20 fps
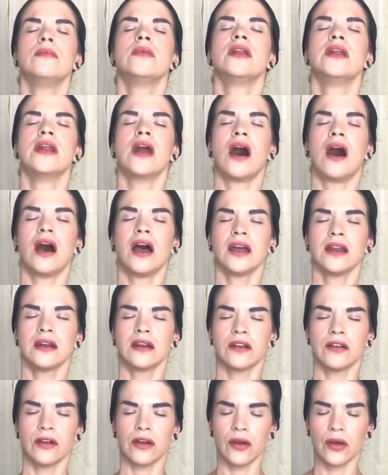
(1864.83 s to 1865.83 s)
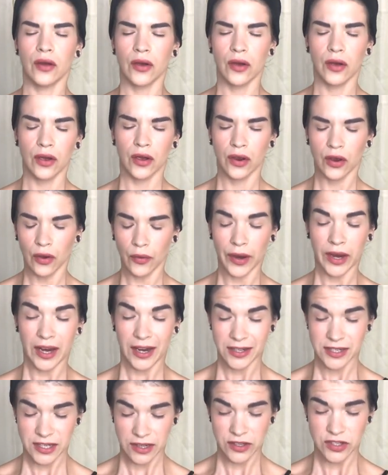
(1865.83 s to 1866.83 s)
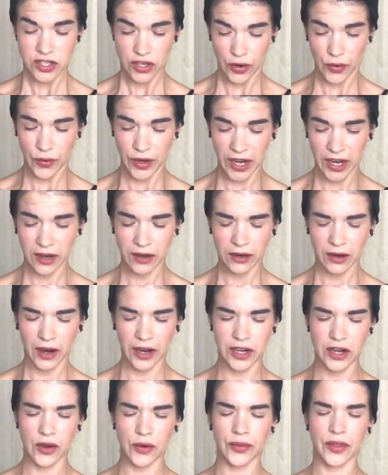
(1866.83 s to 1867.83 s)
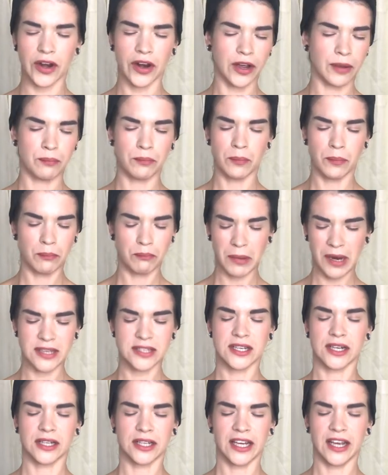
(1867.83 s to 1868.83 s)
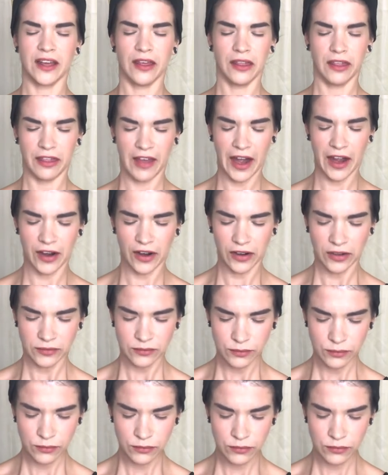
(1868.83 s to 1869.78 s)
not going into the toning. I know that I'm basically there.